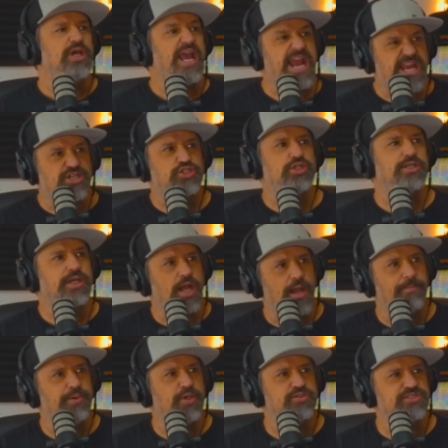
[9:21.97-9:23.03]
ancient
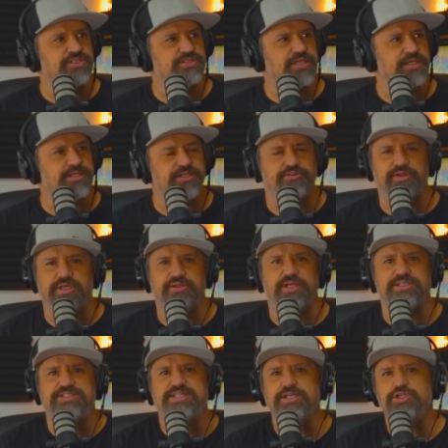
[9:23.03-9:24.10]
composting techniques. Again,
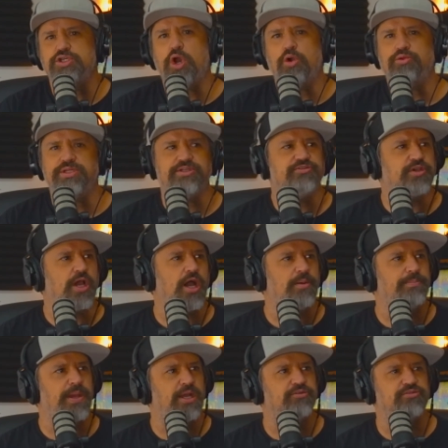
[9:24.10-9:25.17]
they didn't know these
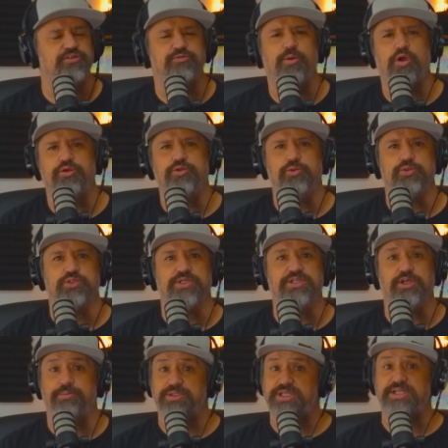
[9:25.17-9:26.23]
compounds and these molecules are in
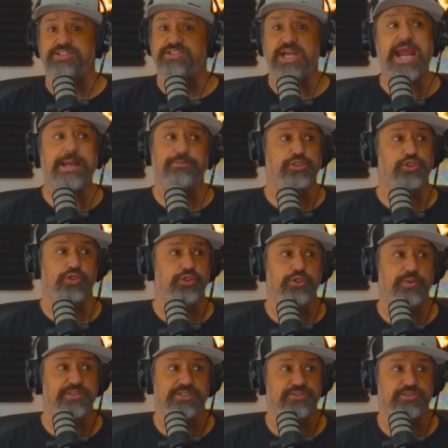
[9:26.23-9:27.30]
there, but they damn sure
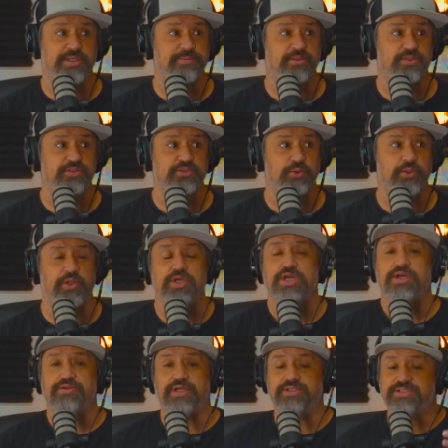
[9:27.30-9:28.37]
knew it did something to the soil.
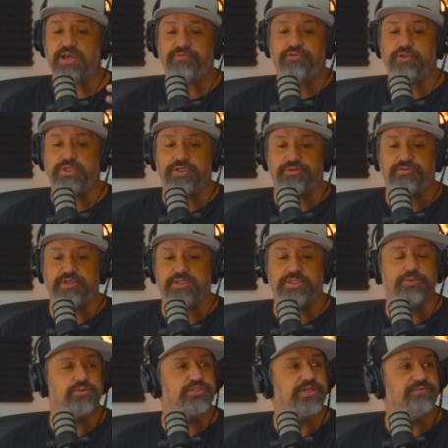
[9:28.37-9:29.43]
They definitely could see
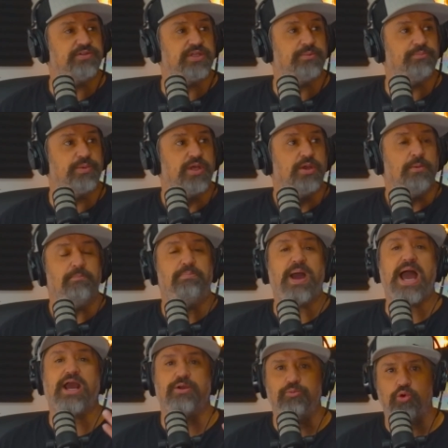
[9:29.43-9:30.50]
that it was giving them
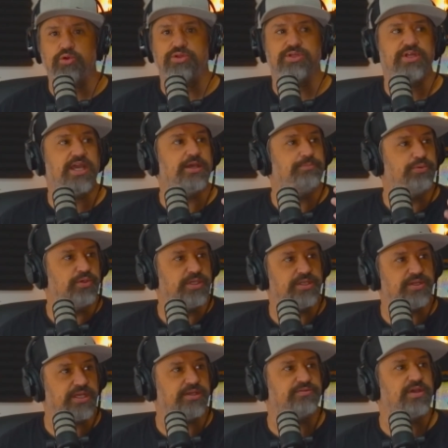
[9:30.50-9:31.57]
back more than they had put
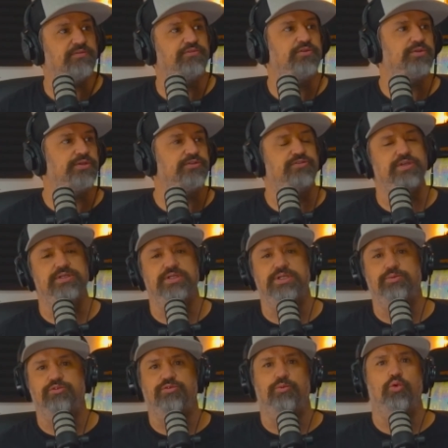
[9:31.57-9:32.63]
in. They could definitely see that
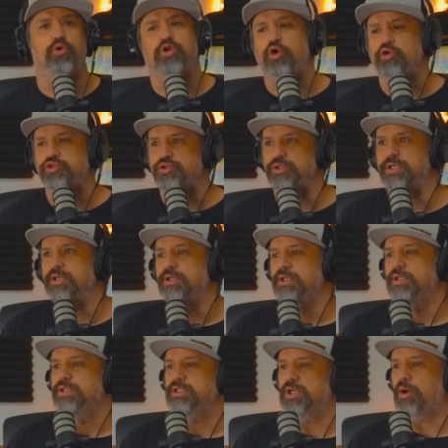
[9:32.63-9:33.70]
it was a more culturing,
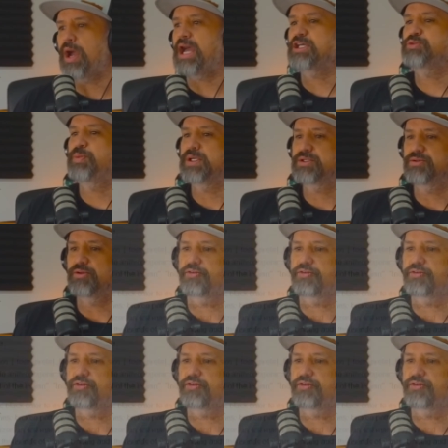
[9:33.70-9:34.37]
aspect of the